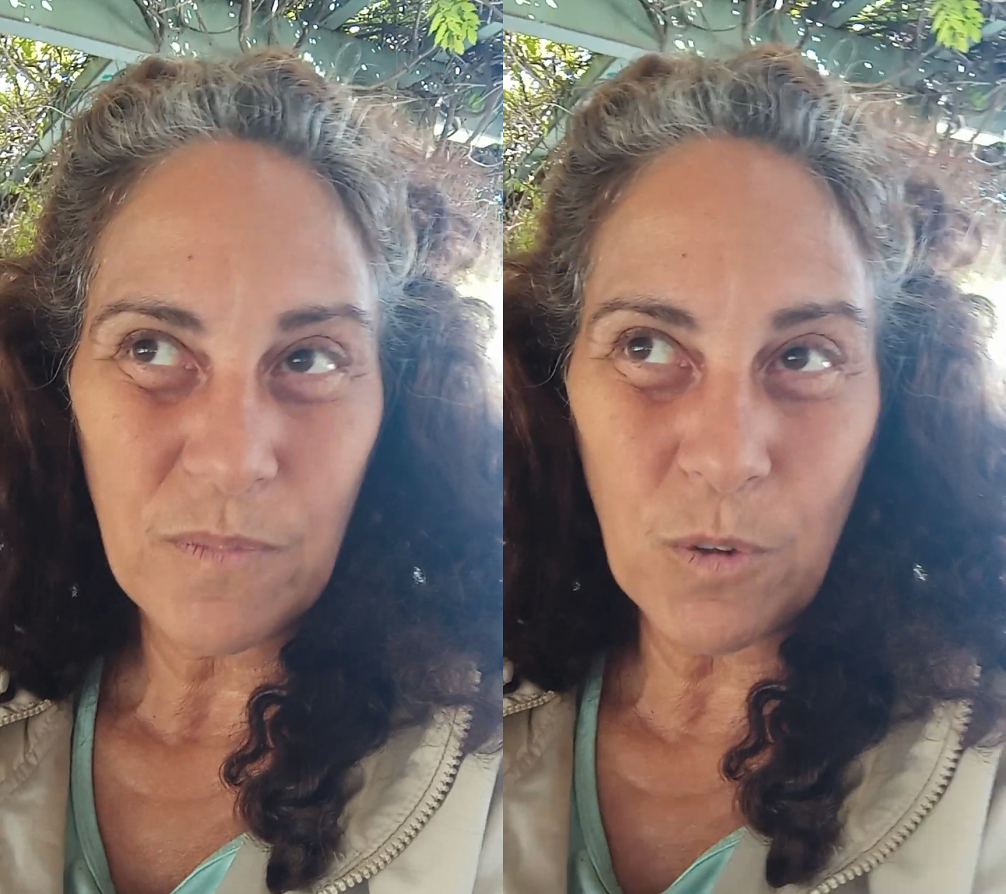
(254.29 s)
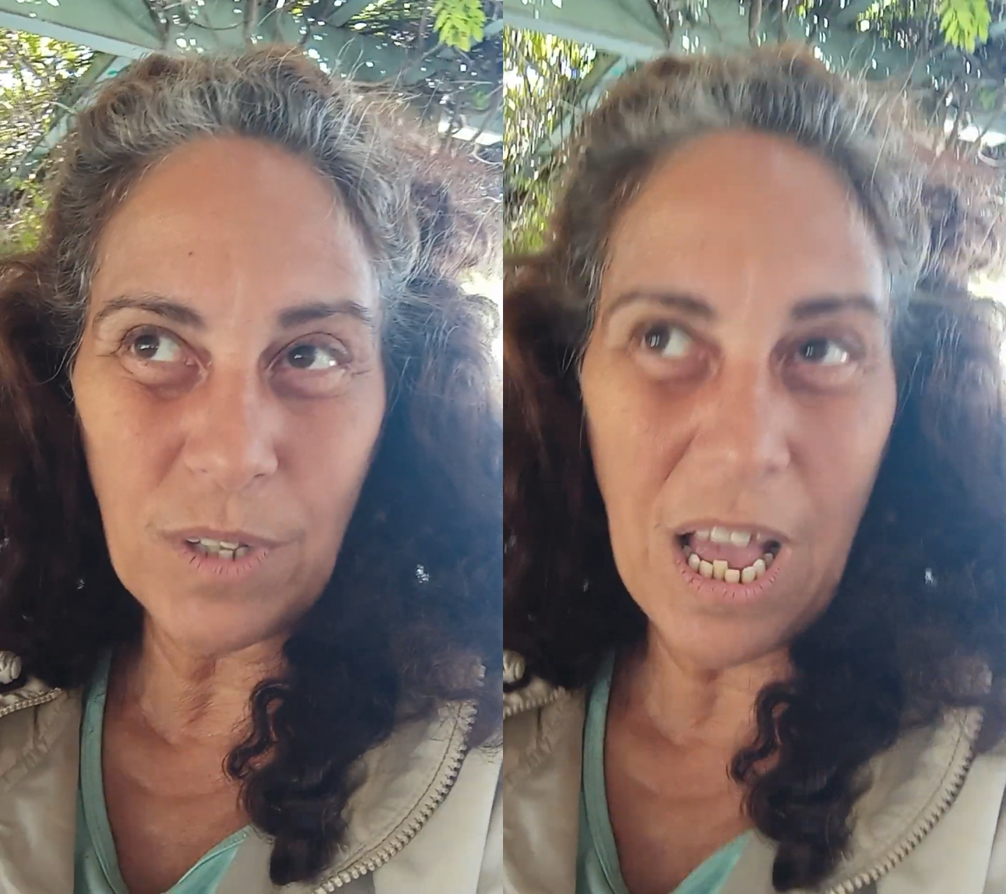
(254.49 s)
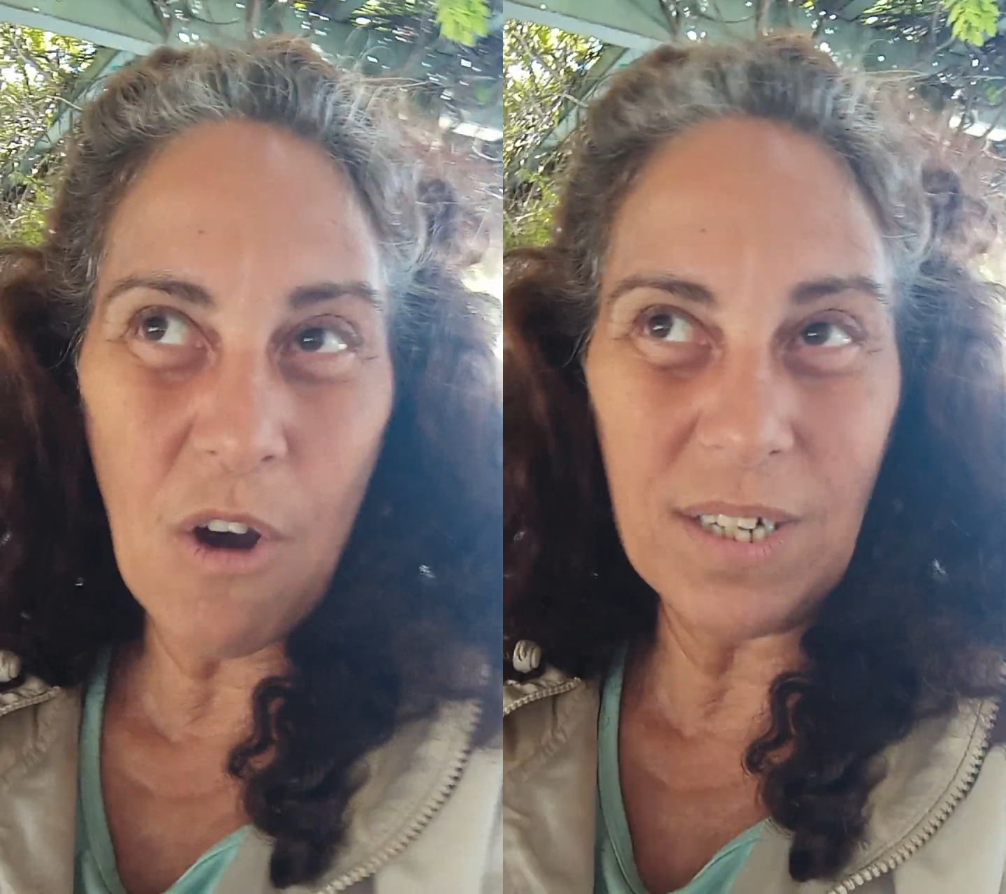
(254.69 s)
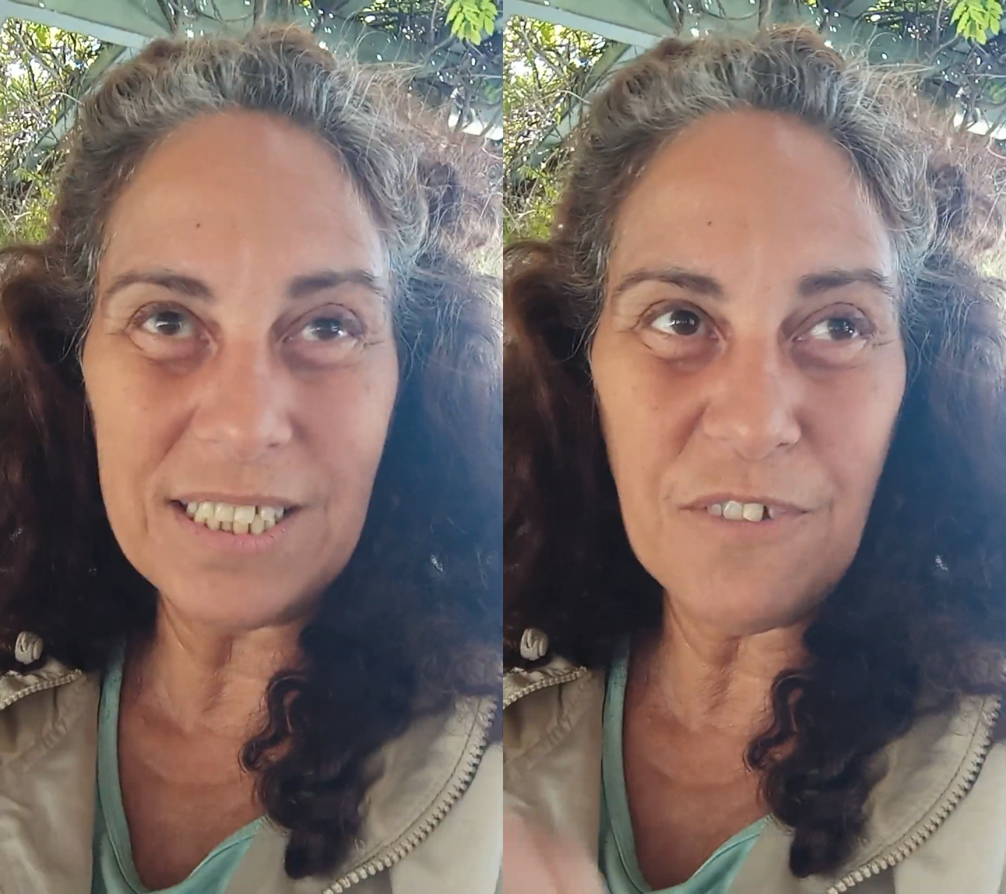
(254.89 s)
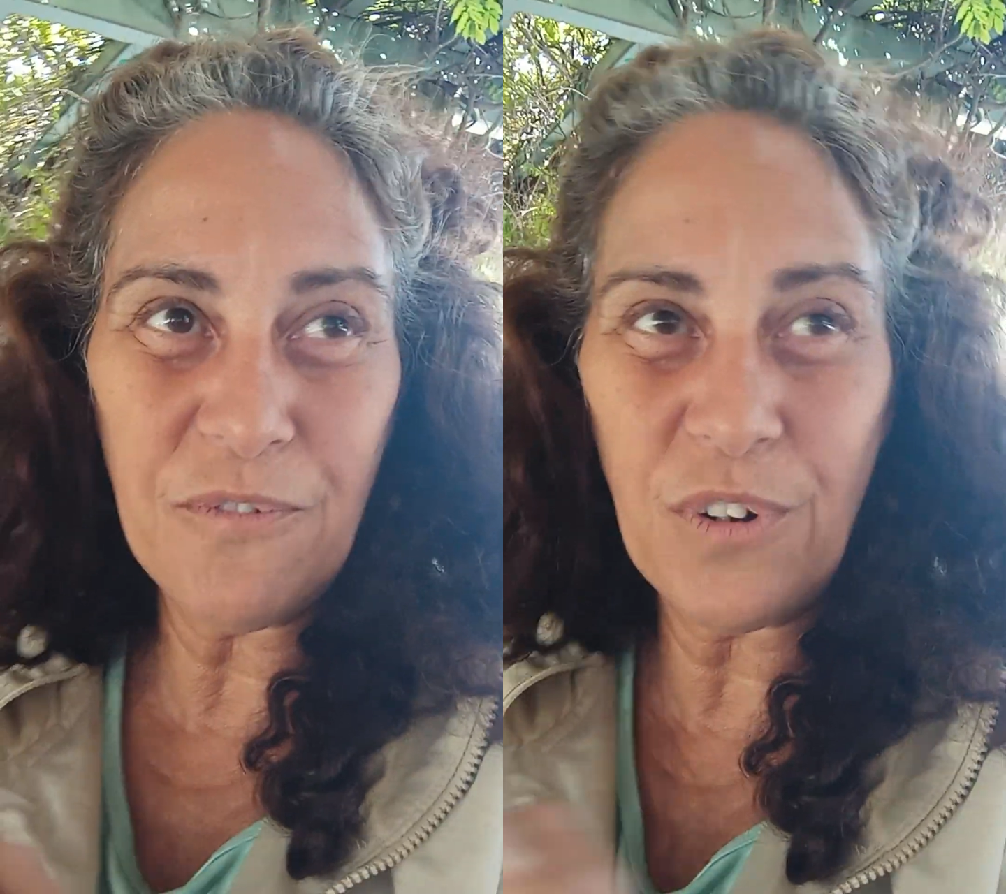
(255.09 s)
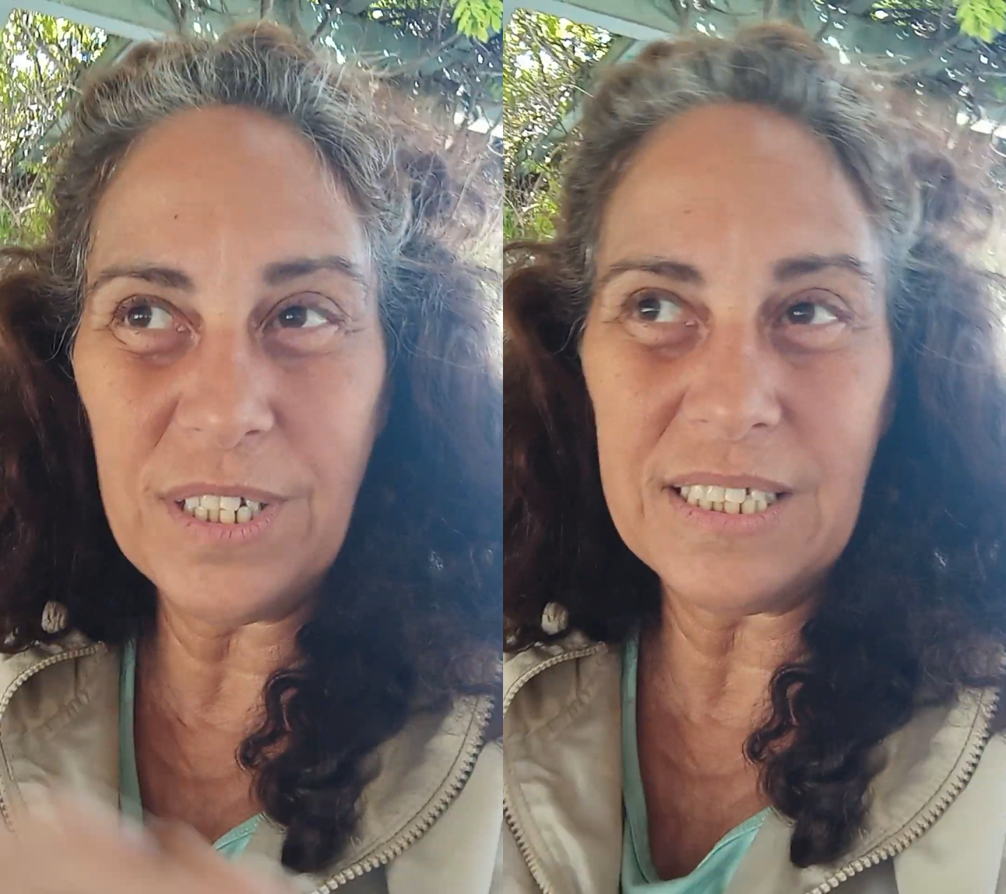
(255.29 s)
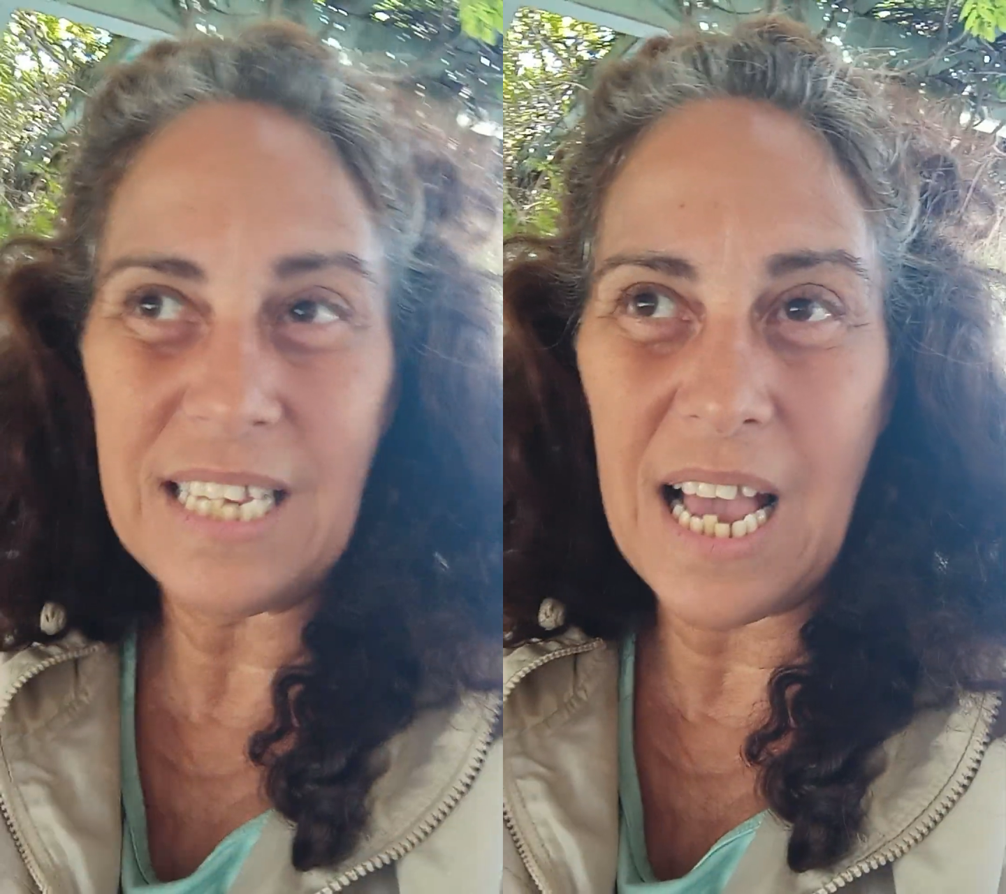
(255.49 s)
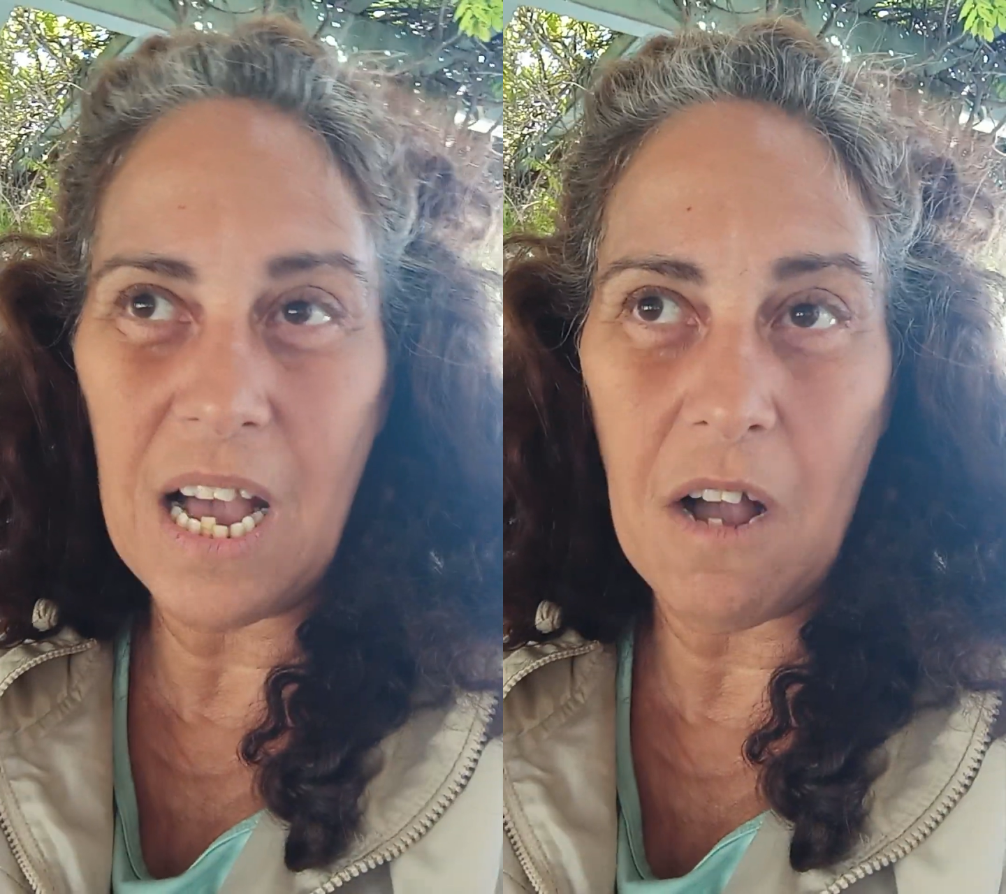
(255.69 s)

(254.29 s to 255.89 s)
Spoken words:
with our different